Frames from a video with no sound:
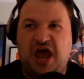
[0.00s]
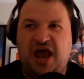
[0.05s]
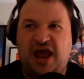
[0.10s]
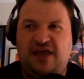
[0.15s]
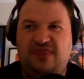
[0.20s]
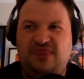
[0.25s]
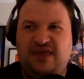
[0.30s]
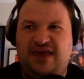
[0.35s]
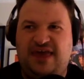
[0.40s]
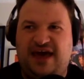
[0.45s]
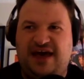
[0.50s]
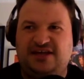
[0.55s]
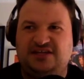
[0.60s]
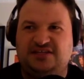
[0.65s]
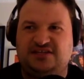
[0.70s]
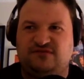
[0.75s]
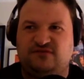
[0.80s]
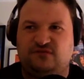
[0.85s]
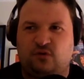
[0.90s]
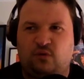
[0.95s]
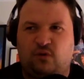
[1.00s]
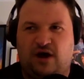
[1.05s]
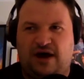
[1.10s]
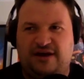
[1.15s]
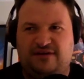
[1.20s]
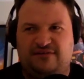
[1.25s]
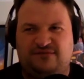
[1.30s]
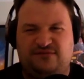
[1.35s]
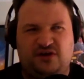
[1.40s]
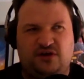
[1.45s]
In the case of
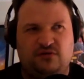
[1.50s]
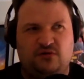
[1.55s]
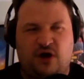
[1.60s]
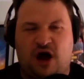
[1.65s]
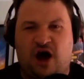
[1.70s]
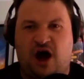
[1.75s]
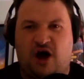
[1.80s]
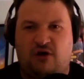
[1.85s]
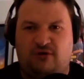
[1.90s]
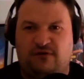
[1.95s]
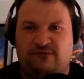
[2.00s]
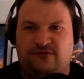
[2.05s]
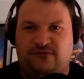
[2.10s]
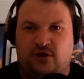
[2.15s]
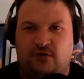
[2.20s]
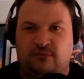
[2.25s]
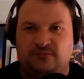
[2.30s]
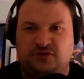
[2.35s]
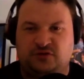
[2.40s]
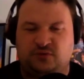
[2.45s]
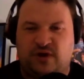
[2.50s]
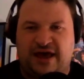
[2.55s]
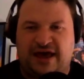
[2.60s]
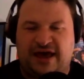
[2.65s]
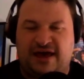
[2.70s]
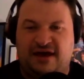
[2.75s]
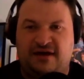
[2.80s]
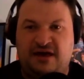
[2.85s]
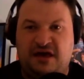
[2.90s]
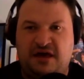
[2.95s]
quite a few horror films
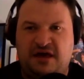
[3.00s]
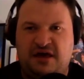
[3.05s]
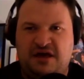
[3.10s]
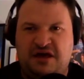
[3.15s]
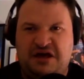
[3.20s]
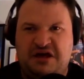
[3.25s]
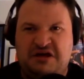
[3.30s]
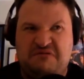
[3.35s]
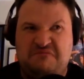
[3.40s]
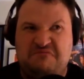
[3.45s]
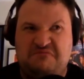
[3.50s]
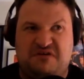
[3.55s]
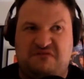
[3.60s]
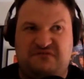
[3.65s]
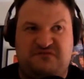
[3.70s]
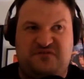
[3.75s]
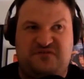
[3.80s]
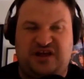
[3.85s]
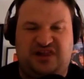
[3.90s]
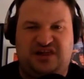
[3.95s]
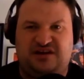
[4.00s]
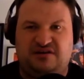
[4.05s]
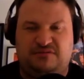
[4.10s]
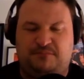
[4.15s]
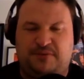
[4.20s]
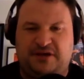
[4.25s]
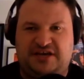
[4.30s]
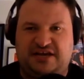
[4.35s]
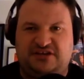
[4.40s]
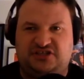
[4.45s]
where the villain
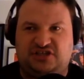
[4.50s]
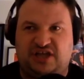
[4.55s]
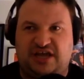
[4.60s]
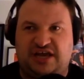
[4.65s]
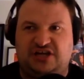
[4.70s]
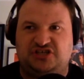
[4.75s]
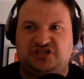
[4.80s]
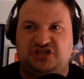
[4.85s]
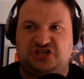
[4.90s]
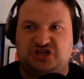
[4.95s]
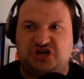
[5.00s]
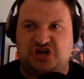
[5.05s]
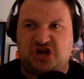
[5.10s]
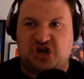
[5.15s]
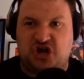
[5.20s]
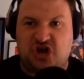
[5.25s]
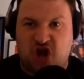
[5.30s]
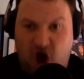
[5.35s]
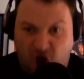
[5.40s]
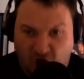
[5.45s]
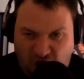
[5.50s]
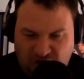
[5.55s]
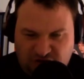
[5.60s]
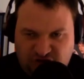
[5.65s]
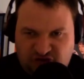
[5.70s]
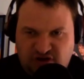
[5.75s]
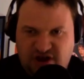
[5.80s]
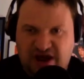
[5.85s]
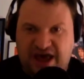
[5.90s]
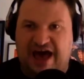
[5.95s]
potentially does not
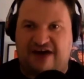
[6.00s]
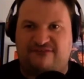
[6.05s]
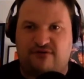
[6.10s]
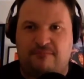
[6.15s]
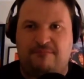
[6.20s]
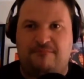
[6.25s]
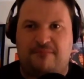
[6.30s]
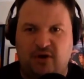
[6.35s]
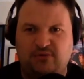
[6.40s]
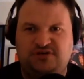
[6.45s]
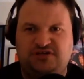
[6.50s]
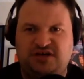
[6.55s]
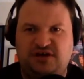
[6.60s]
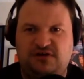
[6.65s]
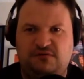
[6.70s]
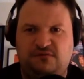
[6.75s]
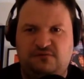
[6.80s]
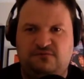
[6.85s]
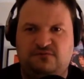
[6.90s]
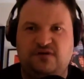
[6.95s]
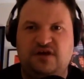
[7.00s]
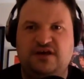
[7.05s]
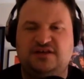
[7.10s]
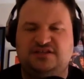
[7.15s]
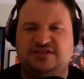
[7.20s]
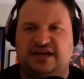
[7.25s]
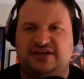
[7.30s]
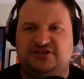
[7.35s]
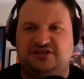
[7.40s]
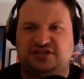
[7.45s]
have a motive,
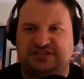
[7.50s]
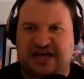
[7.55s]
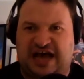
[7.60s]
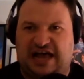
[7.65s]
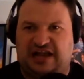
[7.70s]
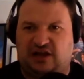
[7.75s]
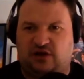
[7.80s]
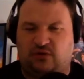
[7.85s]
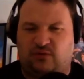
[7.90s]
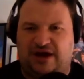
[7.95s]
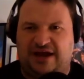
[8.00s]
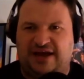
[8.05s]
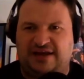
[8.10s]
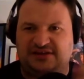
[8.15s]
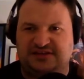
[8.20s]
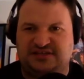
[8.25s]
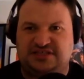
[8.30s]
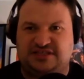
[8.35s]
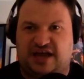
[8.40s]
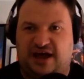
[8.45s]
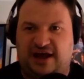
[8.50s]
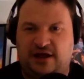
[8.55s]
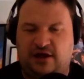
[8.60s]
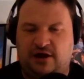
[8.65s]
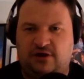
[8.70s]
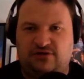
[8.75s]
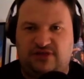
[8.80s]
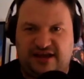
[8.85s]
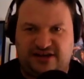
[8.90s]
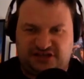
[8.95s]
such as Halloween,
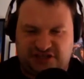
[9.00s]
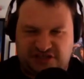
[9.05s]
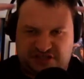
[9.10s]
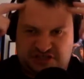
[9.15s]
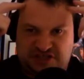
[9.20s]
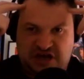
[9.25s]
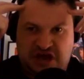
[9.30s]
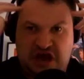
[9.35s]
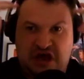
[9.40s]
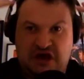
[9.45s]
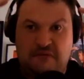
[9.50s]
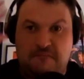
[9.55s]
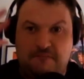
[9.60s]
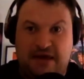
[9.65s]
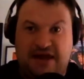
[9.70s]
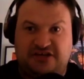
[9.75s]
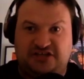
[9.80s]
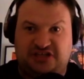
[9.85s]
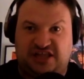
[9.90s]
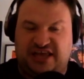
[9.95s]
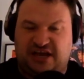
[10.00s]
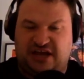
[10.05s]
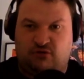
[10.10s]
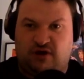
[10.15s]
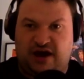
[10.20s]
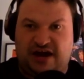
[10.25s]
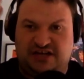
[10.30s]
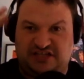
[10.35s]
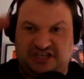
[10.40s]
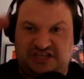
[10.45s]
Psycho. They're just mentally
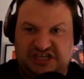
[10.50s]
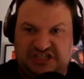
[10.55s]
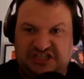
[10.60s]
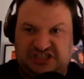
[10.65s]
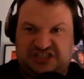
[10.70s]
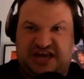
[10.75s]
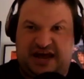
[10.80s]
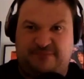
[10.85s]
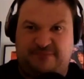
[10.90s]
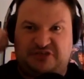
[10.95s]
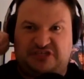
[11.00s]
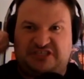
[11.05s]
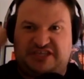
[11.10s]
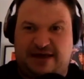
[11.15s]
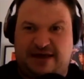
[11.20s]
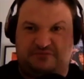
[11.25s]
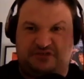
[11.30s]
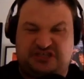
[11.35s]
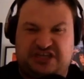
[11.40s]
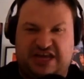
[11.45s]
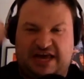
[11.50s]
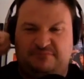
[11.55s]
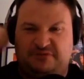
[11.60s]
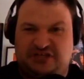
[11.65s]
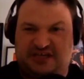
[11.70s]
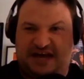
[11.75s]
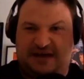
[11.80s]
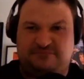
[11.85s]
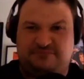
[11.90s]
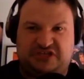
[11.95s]
crazy, stab, stab, stab,
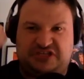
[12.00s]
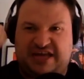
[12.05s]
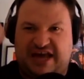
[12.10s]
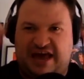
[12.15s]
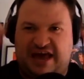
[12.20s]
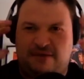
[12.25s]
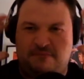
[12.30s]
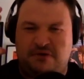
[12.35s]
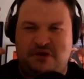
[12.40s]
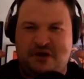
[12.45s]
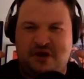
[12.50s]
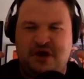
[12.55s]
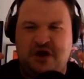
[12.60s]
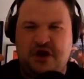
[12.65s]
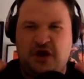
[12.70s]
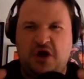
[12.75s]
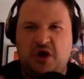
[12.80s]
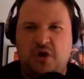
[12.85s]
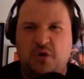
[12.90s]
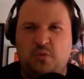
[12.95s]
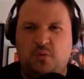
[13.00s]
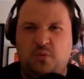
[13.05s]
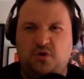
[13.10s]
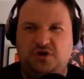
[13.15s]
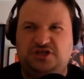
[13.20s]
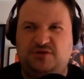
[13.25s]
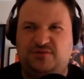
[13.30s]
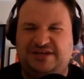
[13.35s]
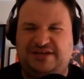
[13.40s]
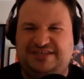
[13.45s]
stab, stab.
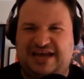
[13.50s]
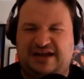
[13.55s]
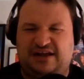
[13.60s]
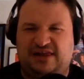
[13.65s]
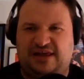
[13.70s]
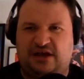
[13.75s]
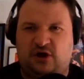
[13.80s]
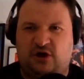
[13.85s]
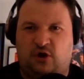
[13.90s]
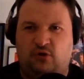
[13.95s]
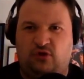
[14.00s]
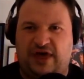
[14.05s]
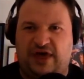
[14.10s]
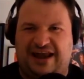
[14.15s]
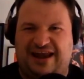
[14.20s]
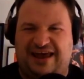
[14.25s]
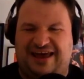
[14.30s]
Would you exactly call that